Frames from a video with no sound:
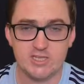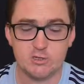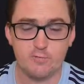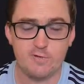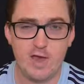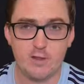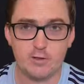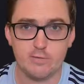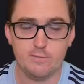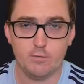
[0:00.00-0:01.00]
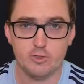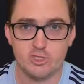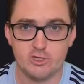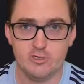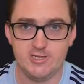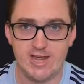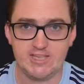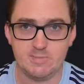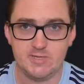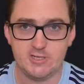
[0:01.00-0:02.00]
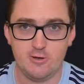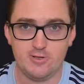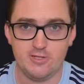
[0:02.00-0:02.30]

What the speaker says: So if you are looking forward to today's episode,